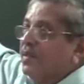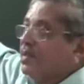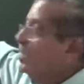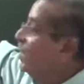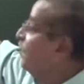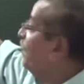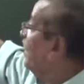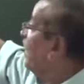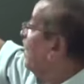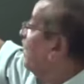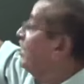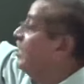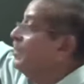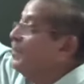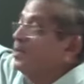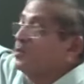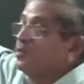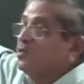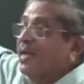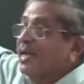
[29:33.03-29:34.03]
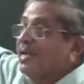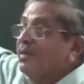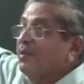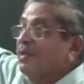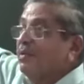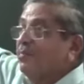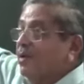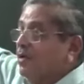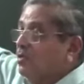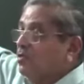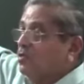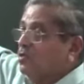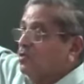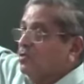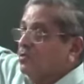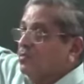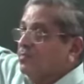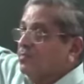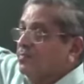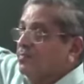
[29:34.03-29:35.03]
The priority depends on the atomic
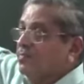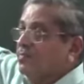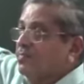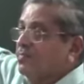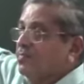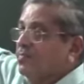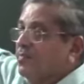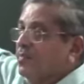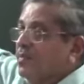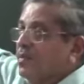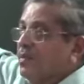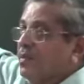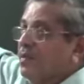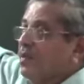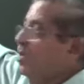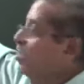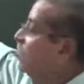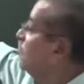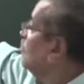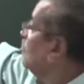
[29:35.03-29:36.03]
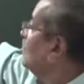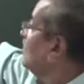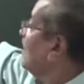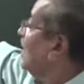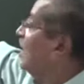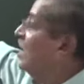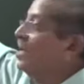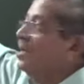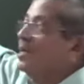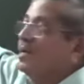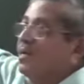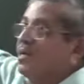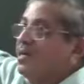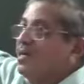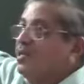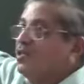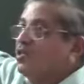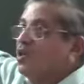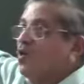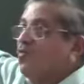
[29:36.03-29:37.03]
mass. So Cl
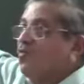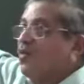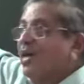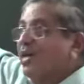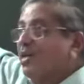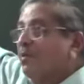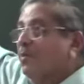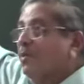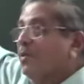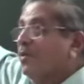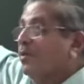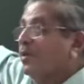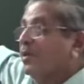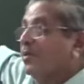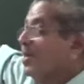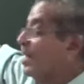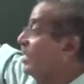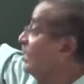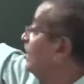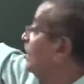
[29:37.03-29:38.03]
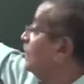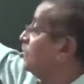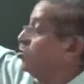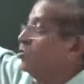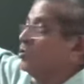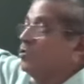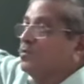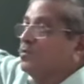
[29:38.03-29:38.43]
is of higher priority than H.